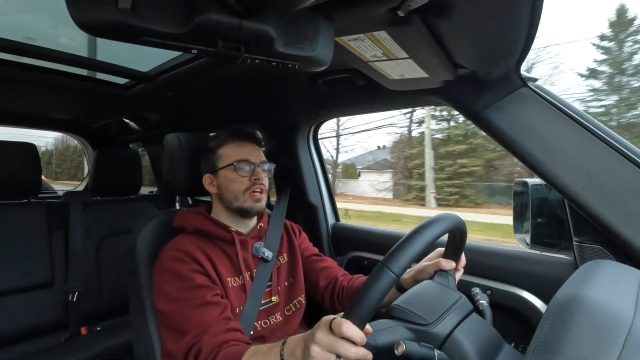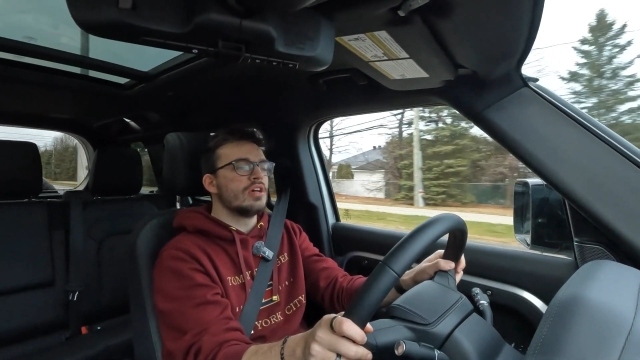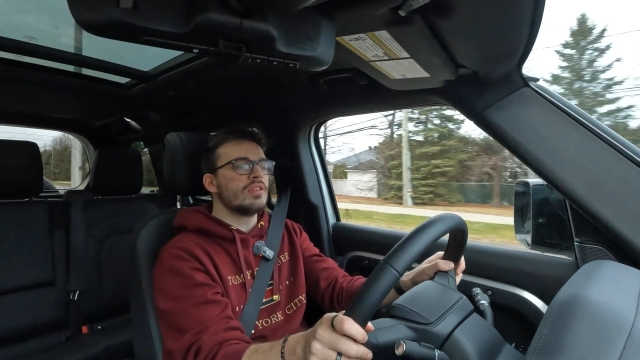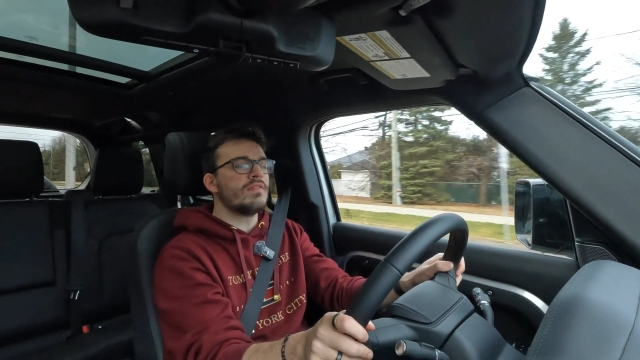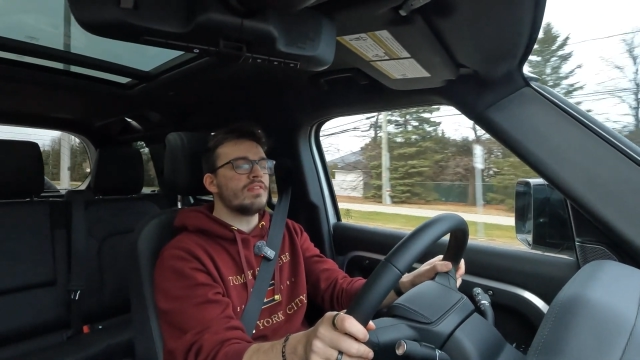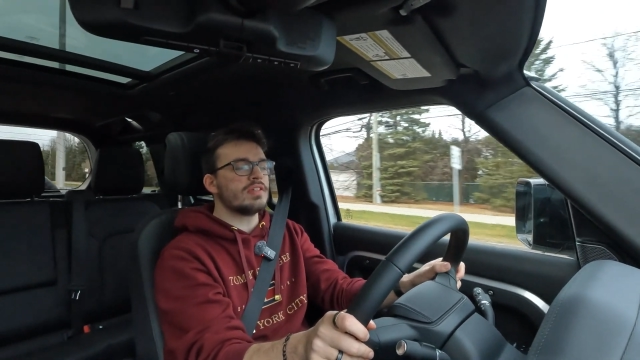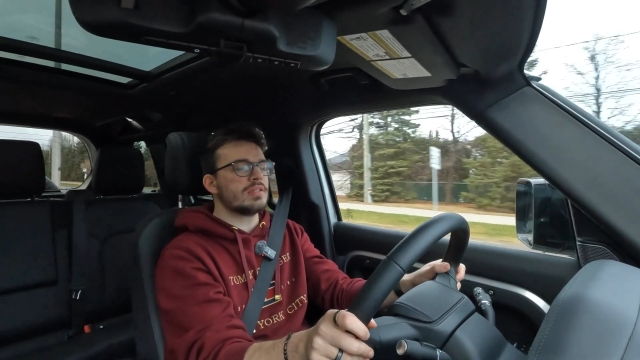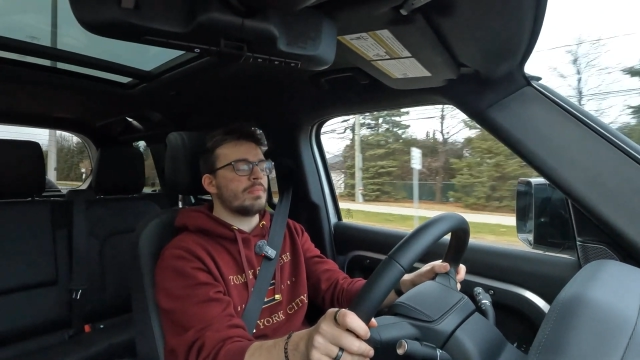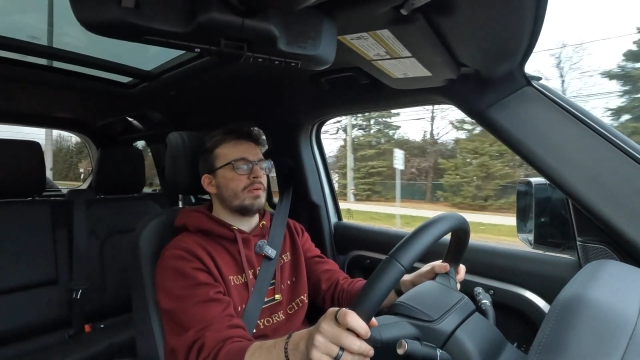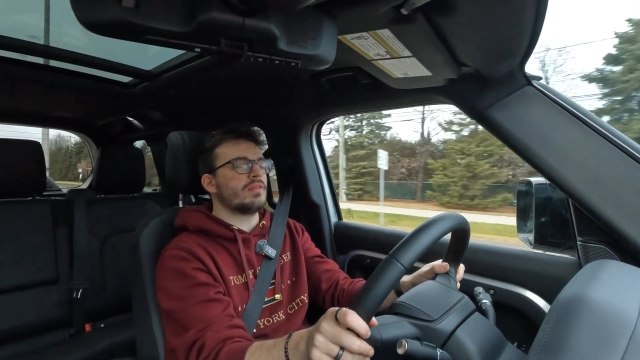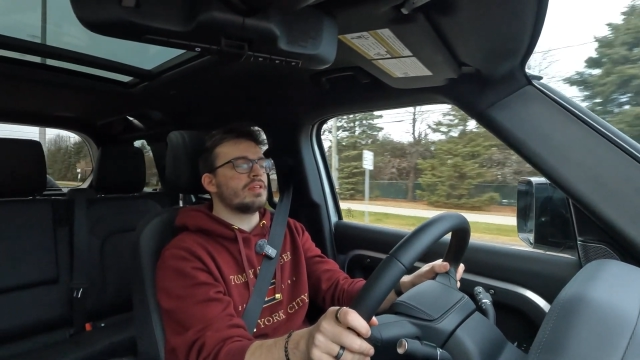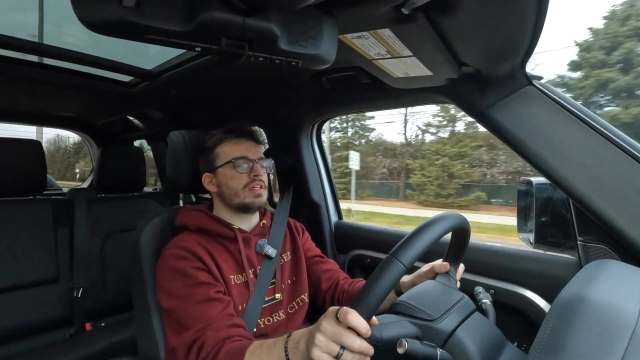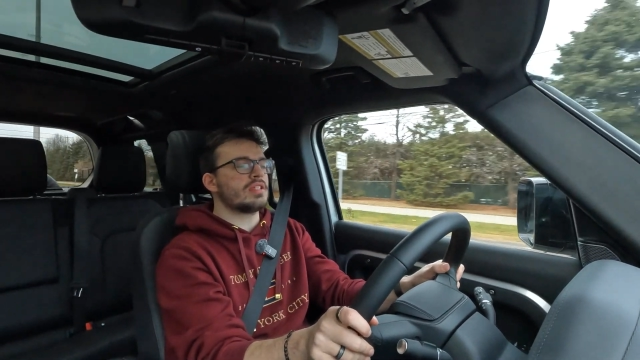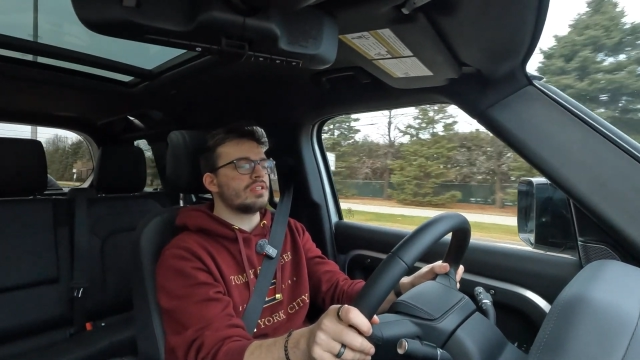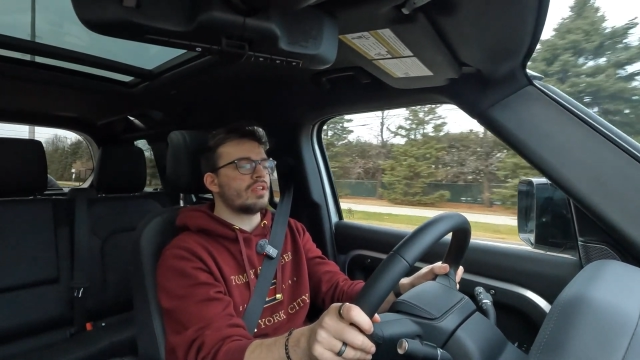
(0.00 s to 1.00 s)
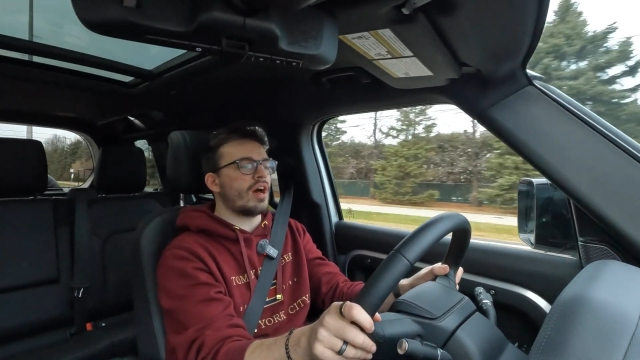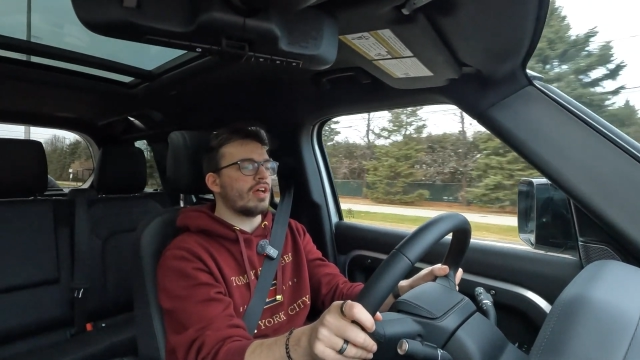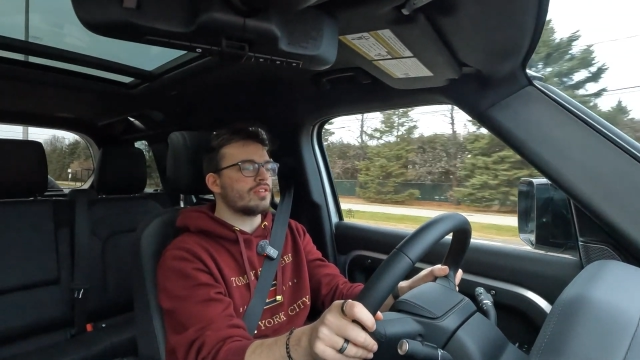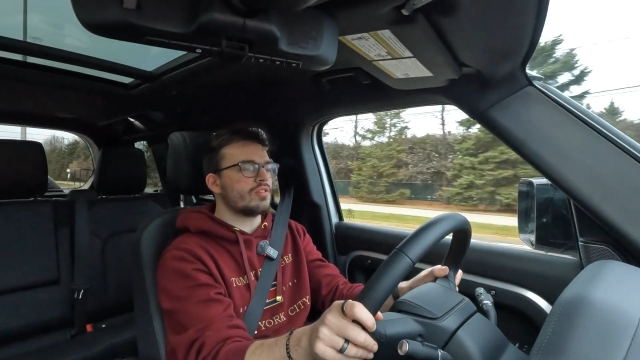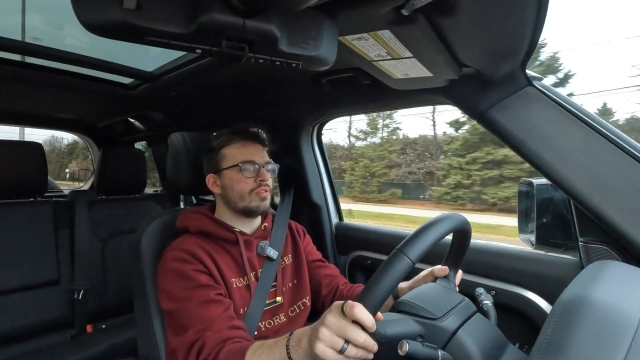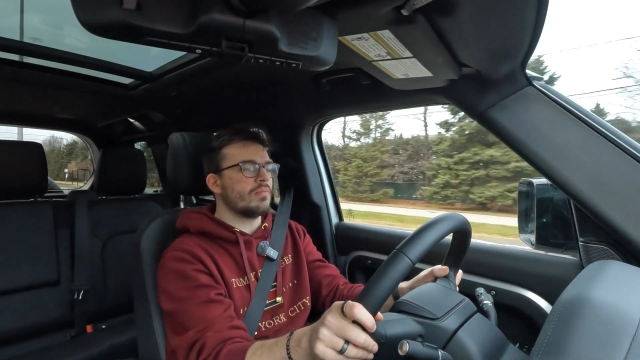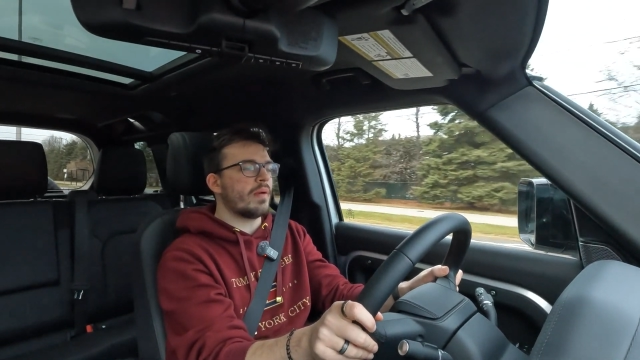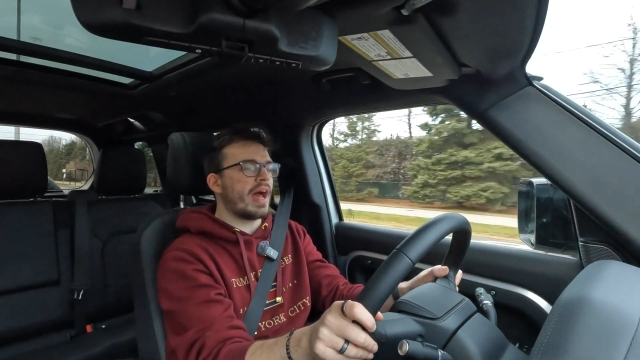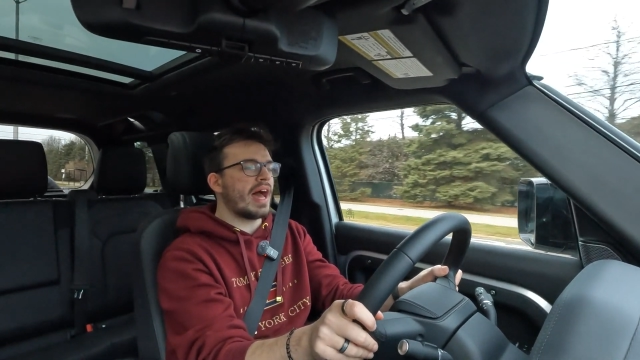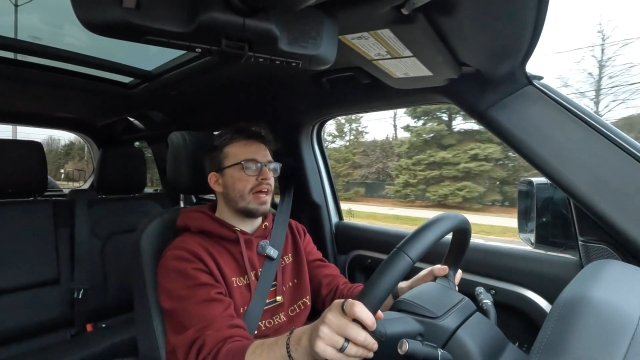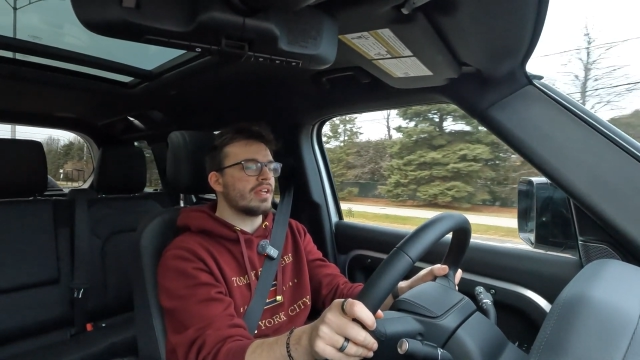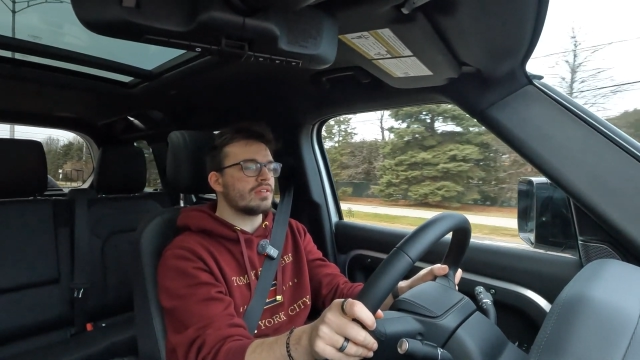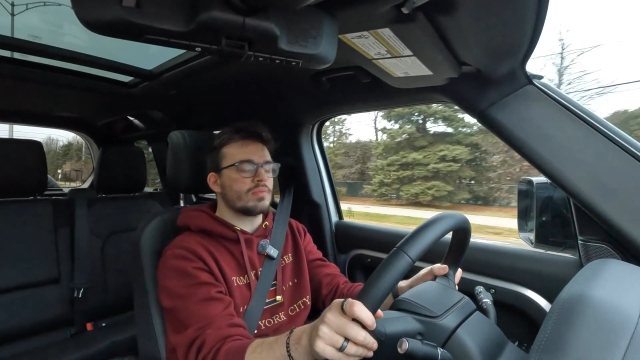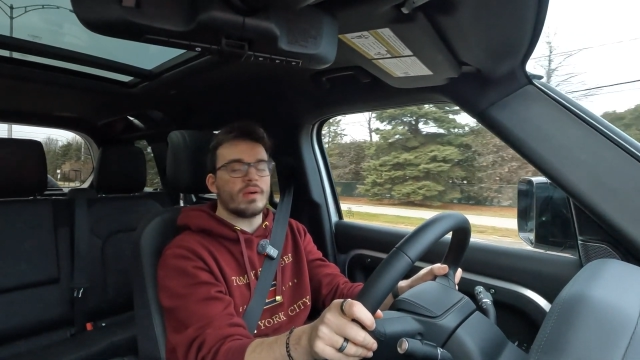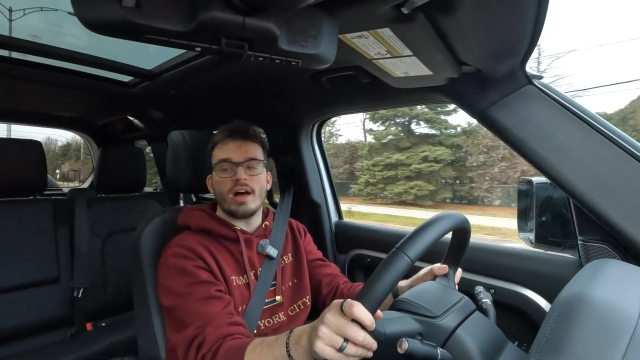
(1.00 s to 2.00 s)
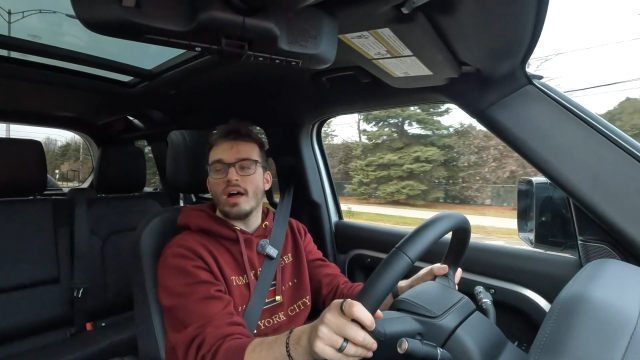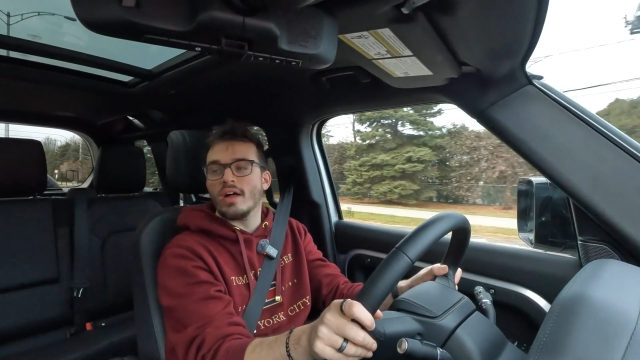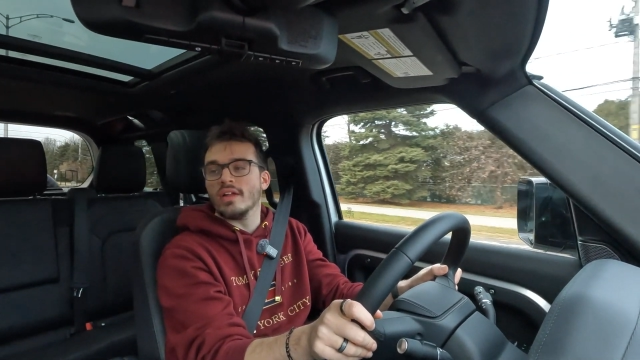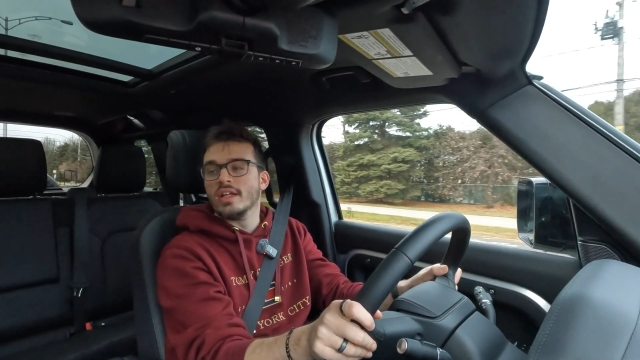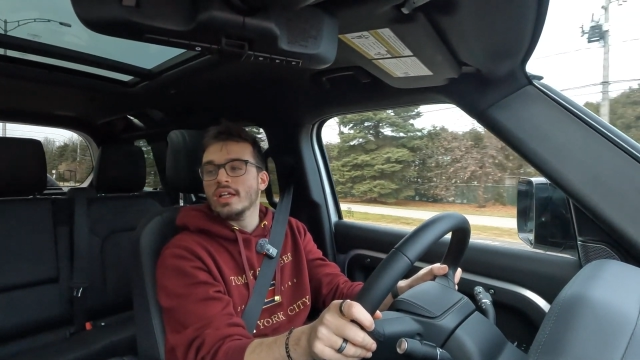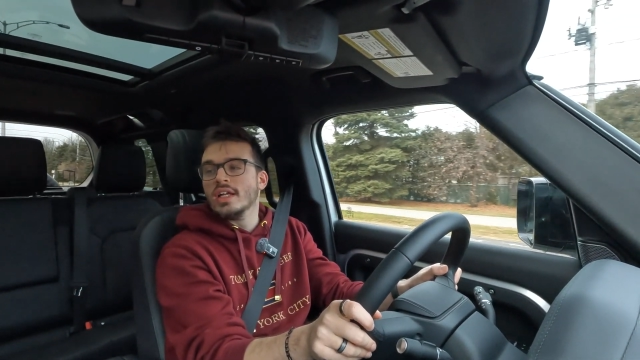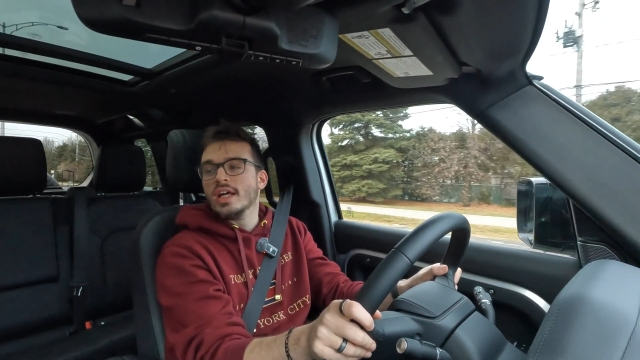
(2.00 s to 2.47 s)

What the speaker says: The visibility is not too bad as well.